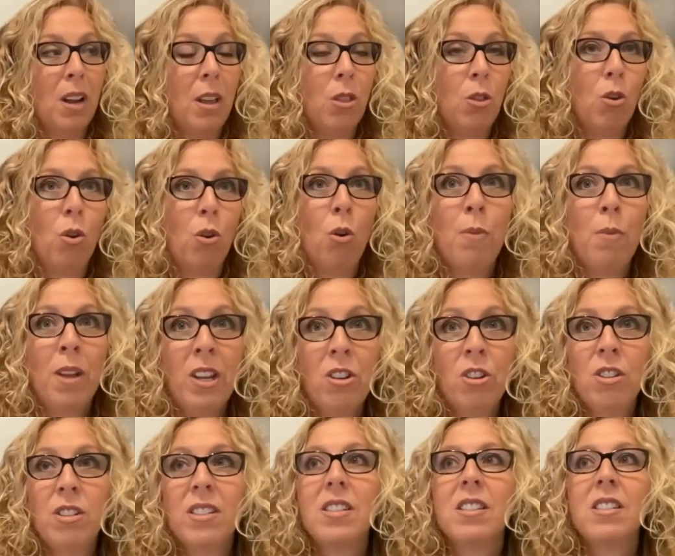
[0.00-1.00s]
I thought, oh my
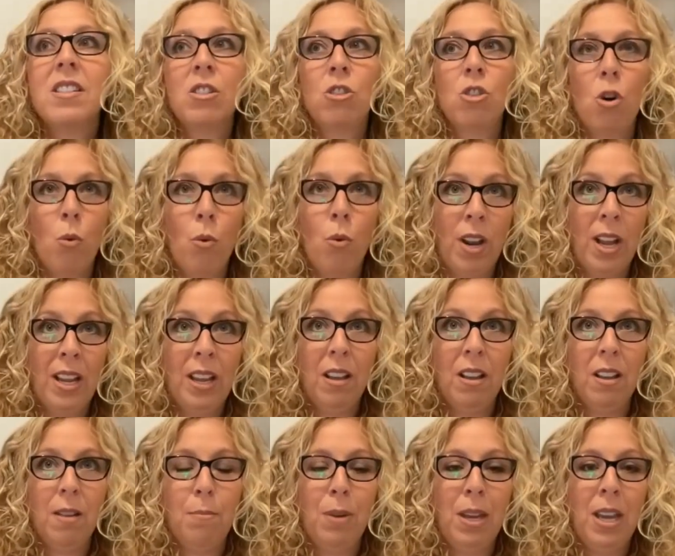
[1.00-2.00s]
goodness, this is not what I
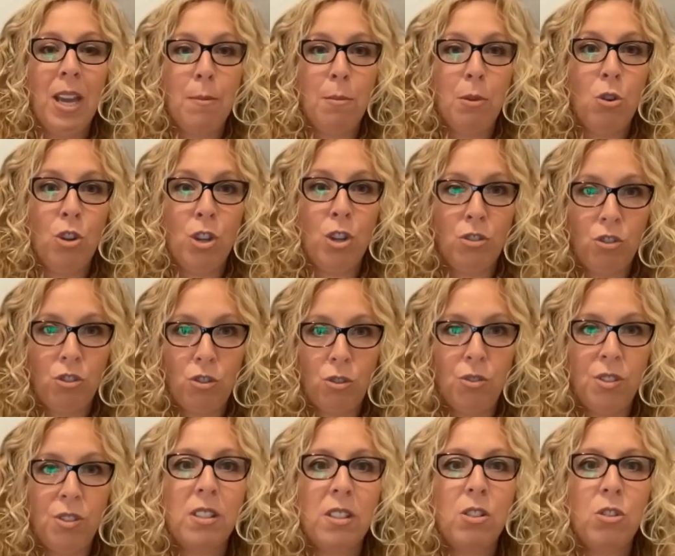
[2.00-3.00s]
became a lawyer to do.
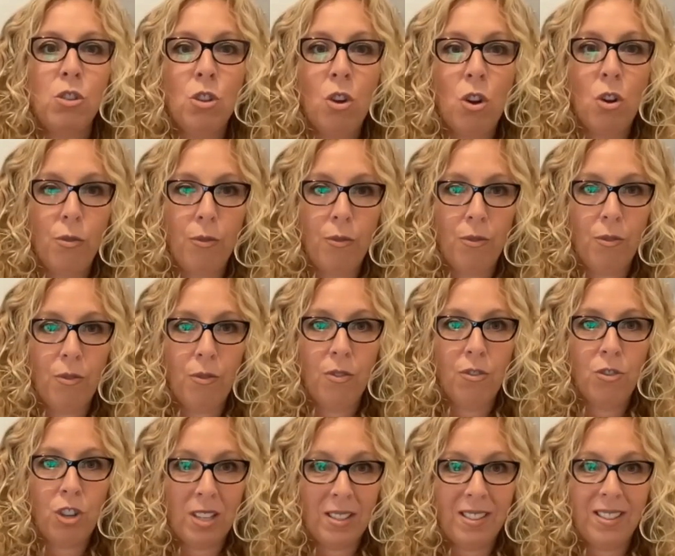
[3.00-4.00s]
This is not
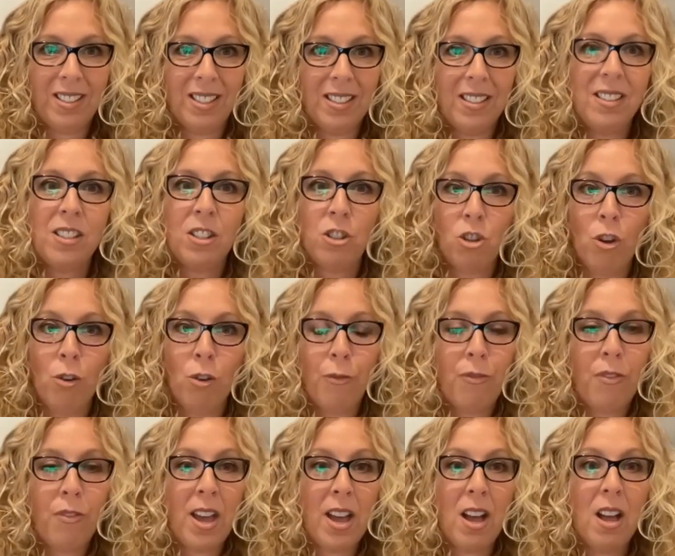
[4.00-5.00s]
justice. This is not
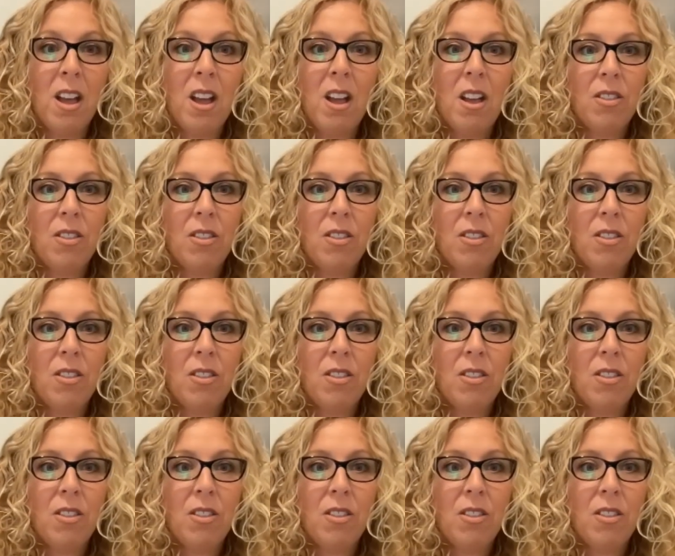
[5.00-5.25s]
fair.